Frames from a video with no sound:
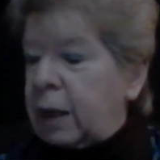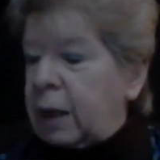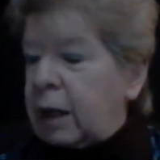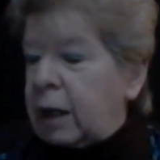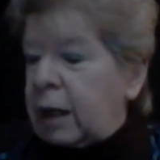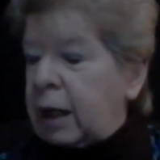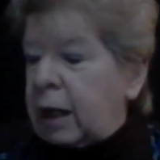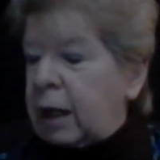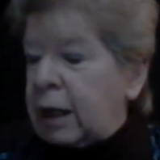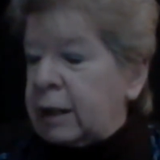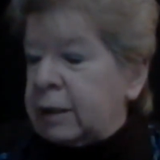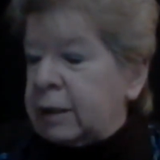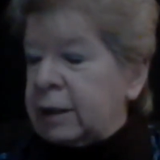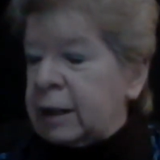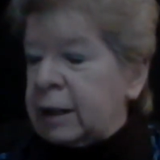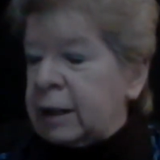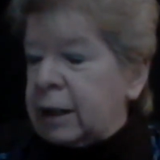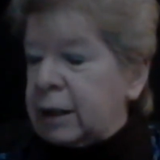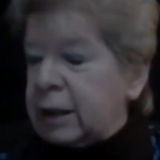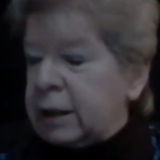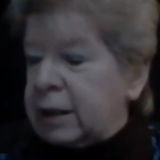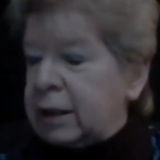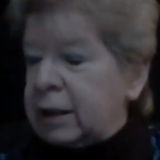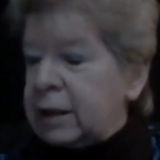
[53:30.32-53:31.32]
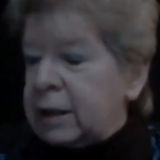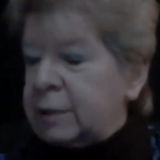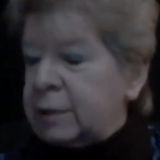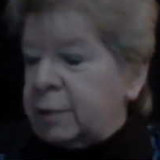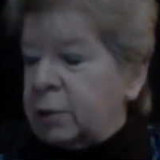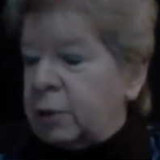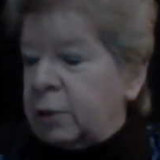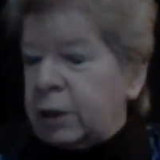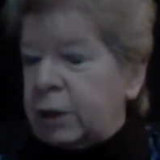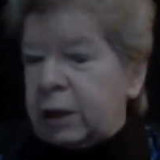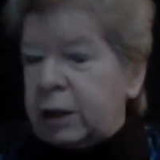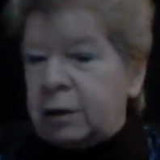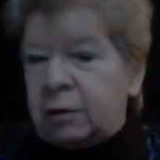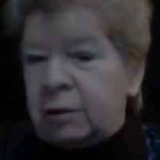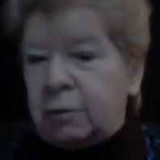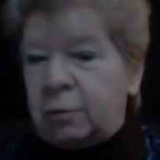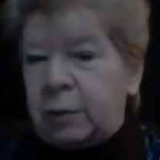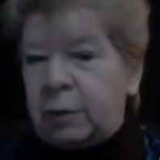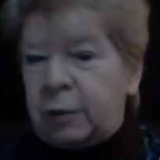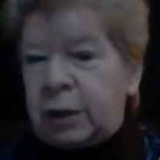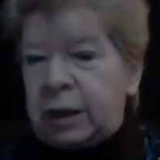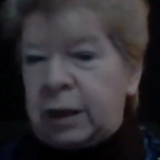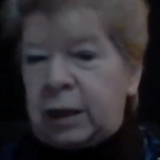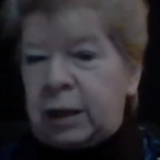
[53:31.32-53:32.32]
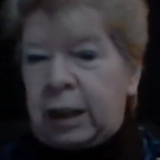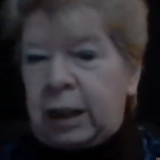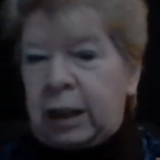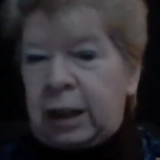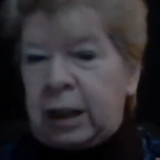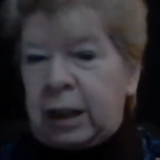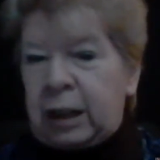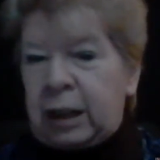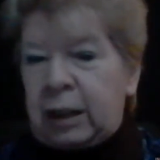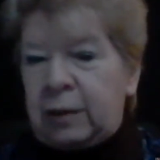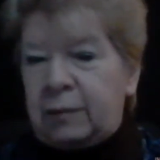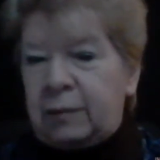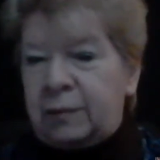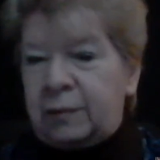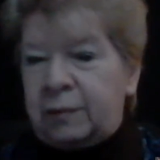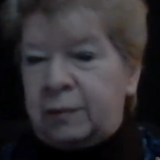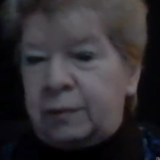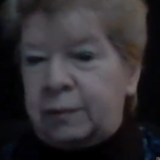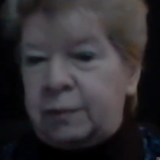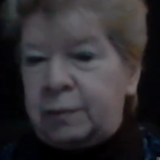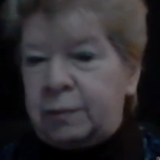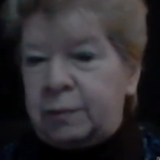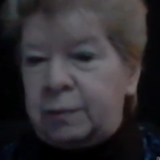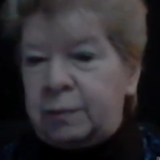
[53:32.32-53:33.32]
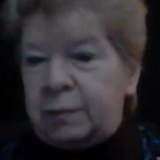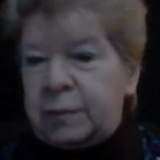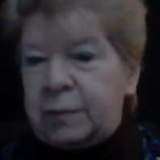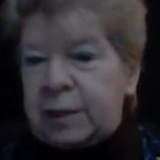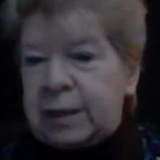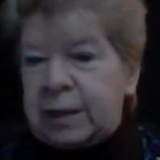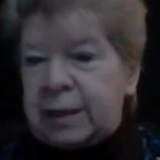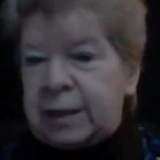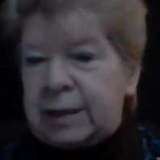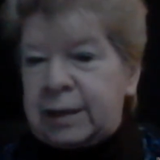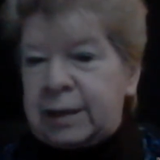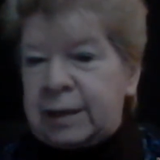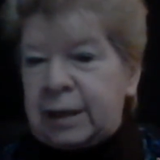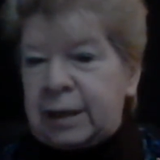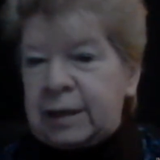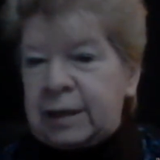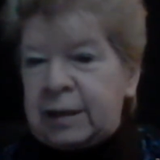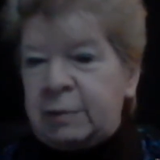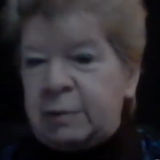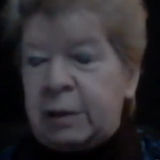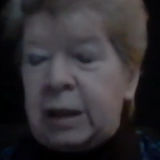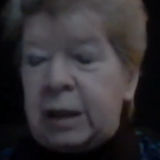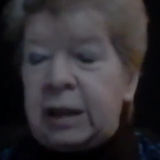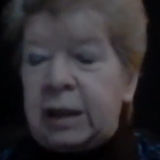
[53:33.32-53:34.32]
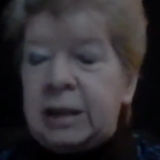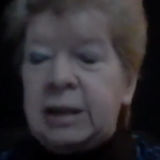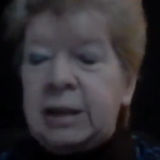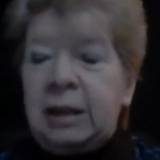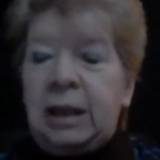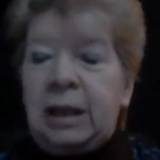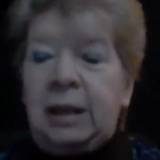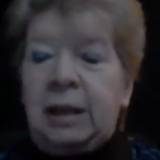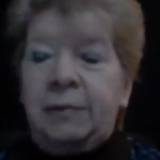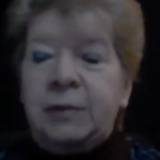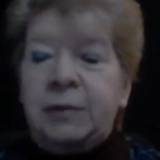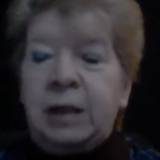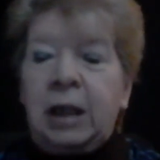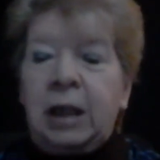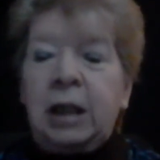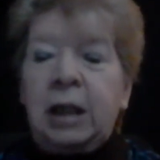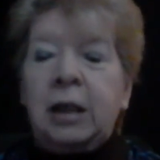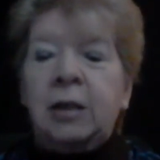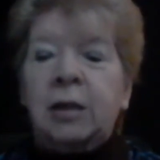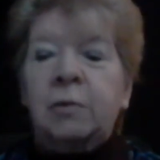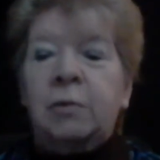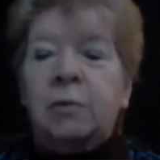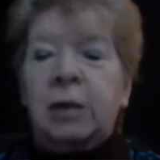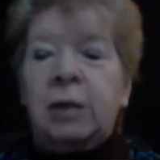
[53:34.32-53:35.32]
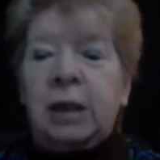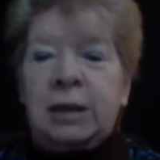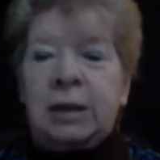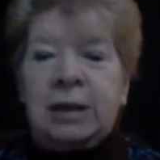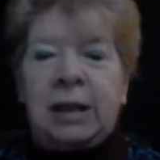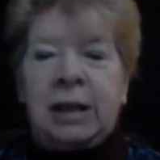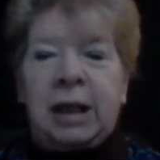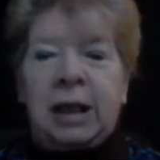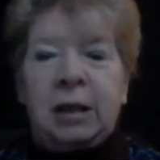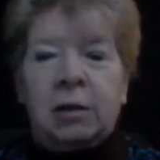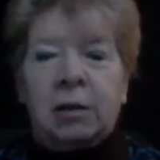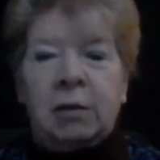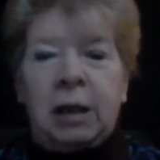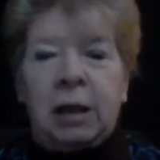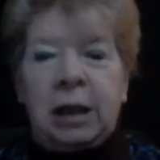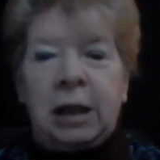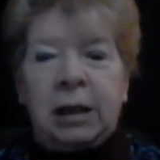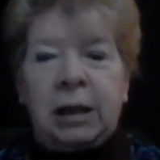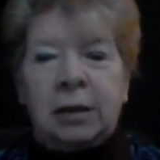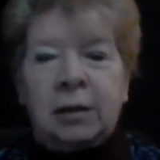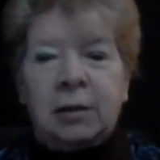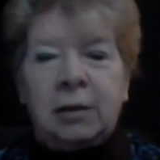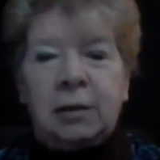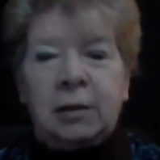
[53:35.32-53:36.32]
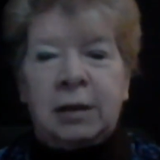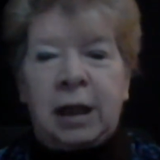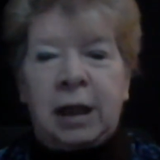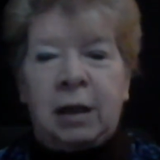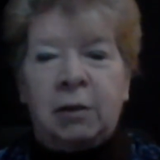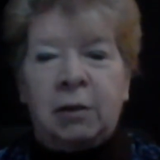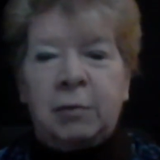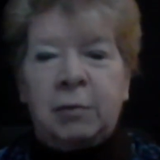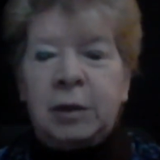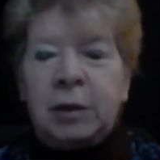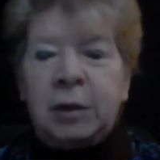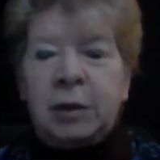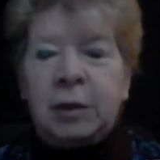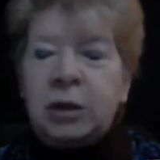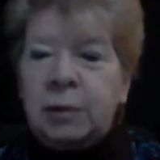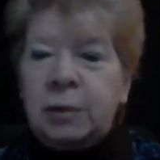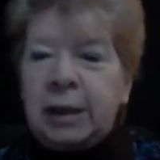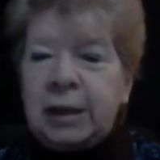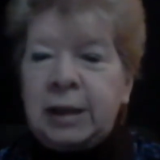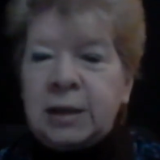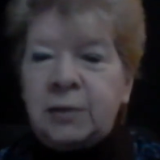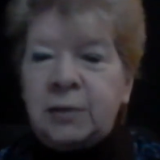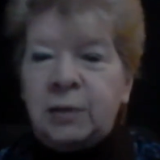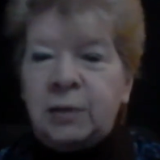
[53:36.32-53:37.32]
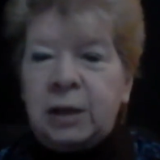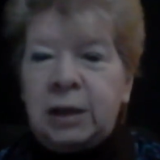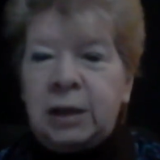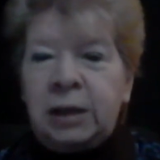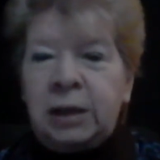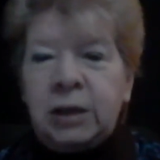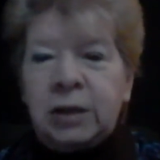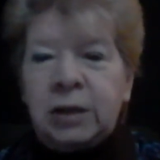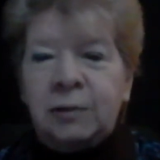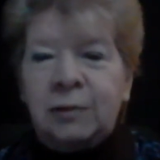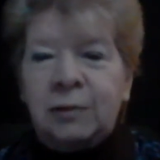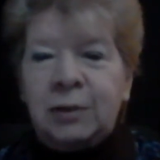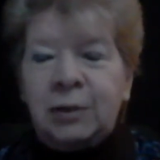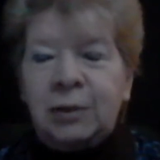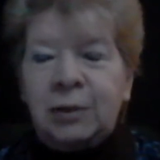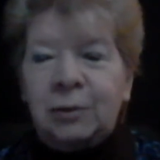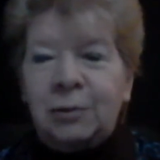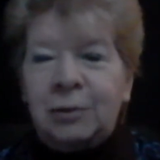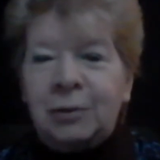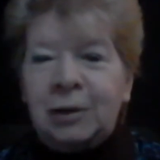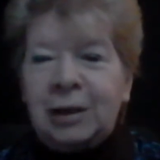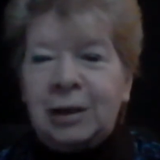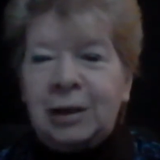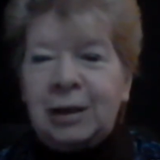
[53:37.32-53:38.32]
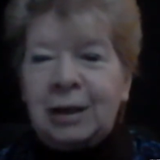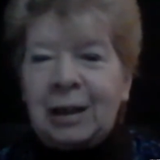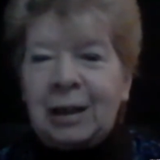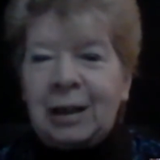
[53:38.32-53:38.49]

I think at this point we have 6 minutes left. Isn't that great? That would be 2 minutes for each of you.